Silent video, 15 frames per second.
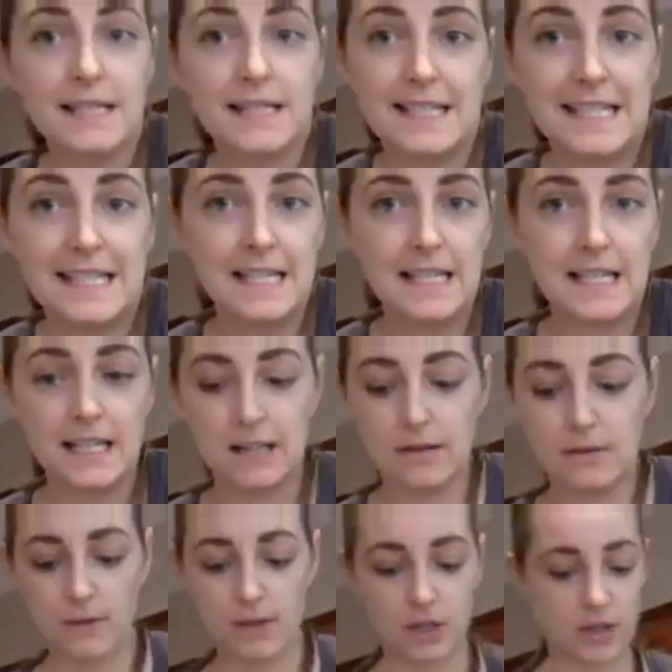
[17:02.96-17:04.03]
tea,
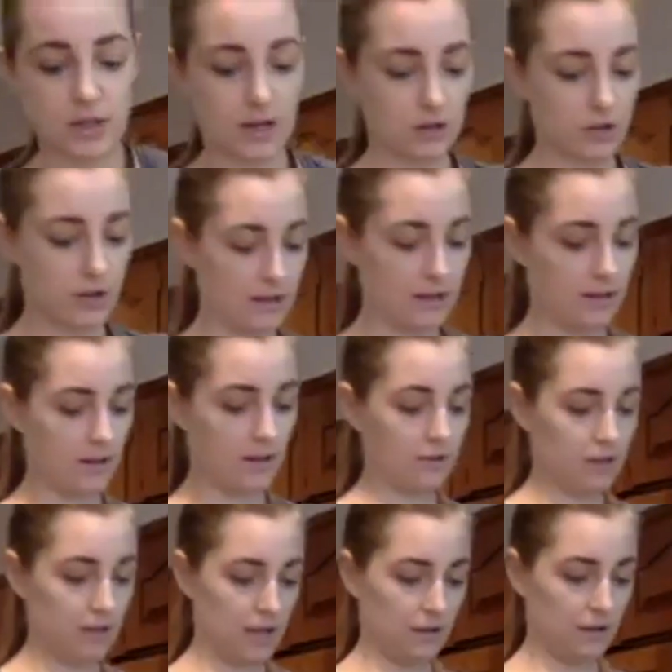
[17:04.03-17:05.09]
which I tried the other
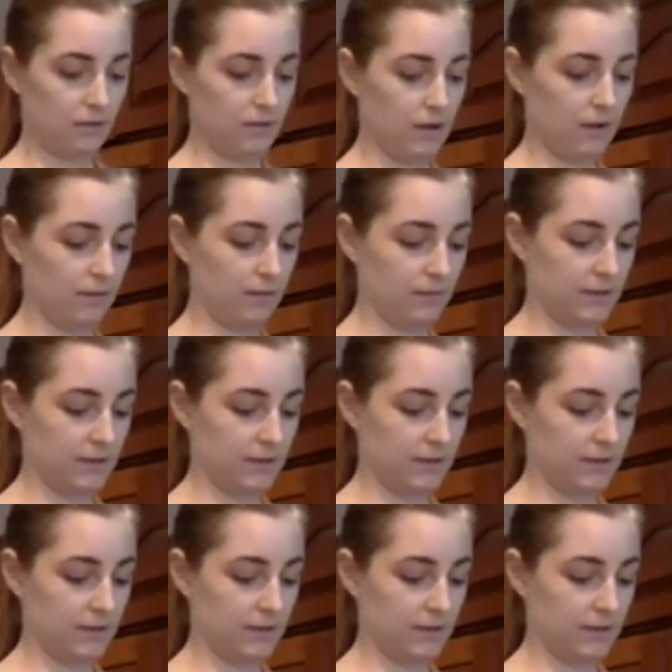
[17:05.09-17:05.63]
day and it was